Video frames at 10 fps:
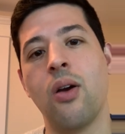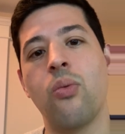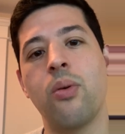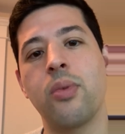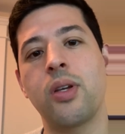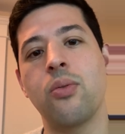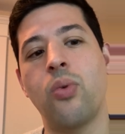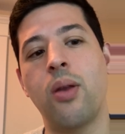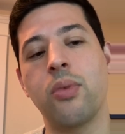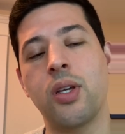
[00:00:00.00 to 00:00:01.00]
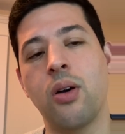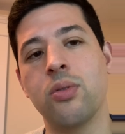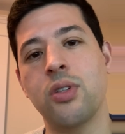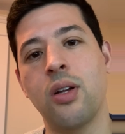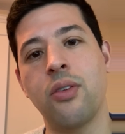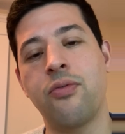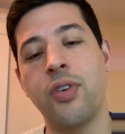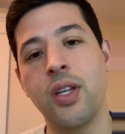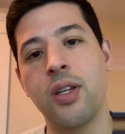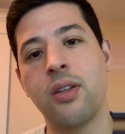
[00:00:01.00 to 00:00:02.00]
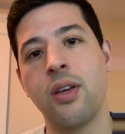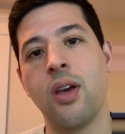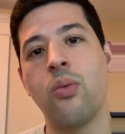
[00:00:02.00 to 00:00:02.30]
when Miguel was undefeated,